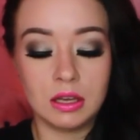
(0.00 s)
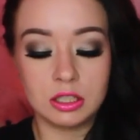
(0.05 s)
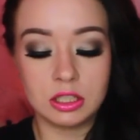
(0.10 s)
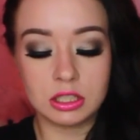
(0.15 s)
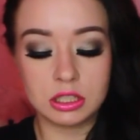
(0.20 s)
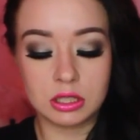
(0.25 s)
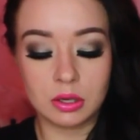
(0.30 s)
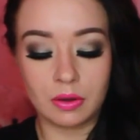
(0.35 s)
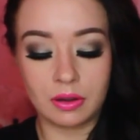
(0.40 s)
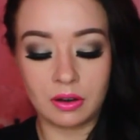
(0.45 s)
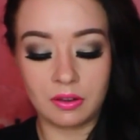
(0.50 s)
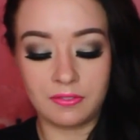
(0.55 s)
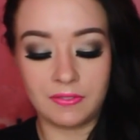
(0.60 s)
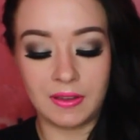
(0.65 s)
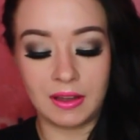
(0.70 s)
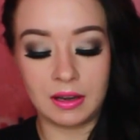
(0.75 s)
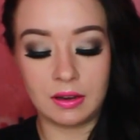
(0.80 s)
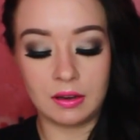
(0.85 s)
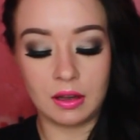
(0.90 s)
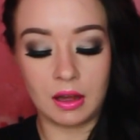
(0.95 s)
just so it'll
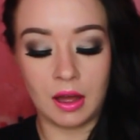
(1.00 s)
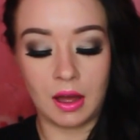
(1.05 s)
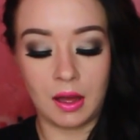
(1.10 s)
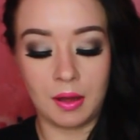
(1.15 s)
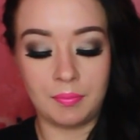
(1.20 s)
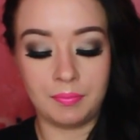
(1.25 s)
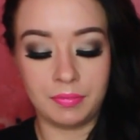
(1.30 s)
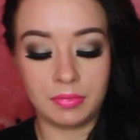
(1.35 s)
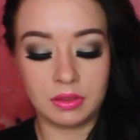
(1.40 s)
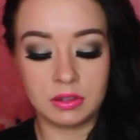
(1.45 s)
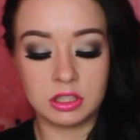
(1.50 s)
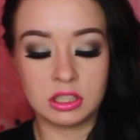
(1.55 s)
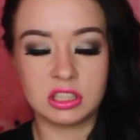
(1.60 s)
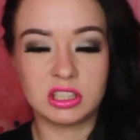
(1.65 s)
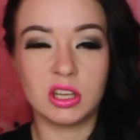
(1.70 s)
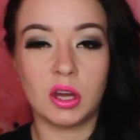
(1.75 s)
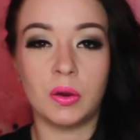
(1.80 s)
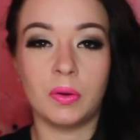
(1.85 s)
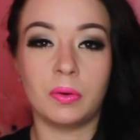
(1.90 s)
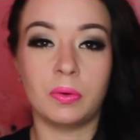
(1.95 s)
fit, um,
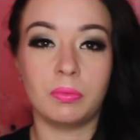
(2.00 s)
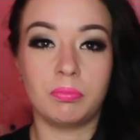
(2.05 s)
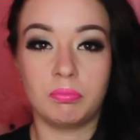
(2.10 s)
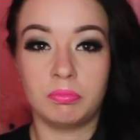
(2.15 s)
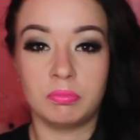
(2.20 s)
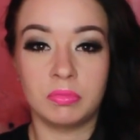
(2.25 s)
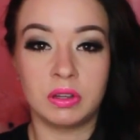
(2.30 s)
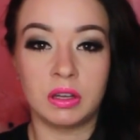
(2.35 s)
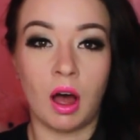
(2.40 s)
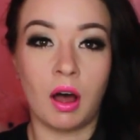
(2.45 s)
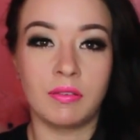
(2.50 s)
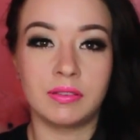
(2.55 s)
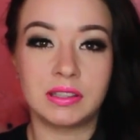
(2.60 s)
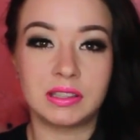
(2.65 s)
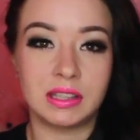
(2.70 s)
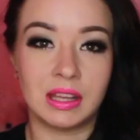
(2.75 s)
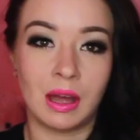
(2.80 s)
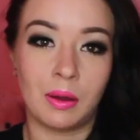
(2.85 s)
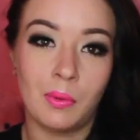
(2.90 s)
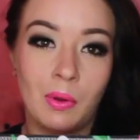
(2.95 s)
just so
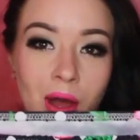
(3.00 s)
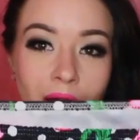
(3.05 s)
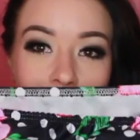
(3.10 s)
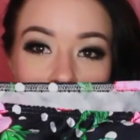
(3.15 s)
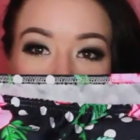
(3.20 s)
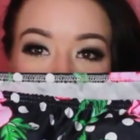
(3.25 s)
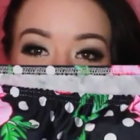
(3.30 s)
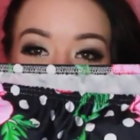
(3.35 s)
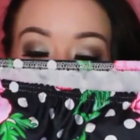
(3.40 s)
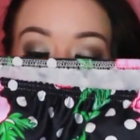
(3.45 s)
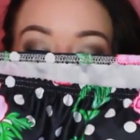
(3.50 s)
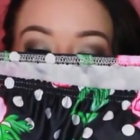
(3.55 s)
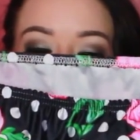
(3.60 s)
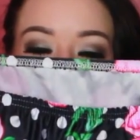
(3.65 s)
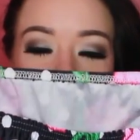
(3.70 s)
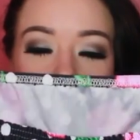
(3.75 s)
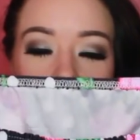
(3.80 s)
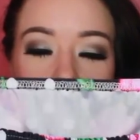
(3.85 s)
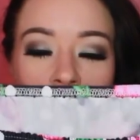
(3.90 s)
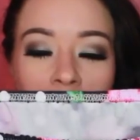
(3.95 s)
obviously I won't have to worry about my
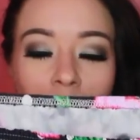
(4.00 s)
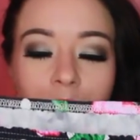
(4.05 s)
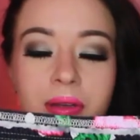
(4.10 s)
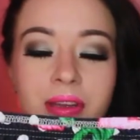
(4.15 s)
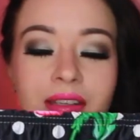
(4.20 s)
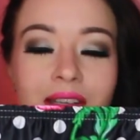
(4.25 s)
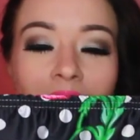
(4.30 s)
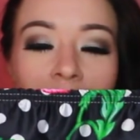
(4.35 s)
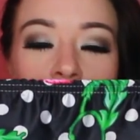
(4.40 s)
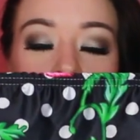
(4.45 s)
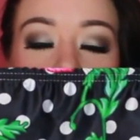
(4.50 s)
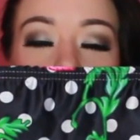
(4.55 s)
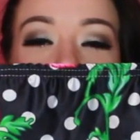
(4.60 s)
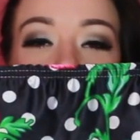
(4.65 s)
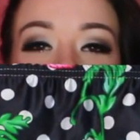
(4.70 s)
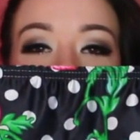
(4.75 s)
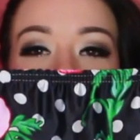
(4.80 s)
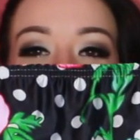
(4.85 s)
top coming down.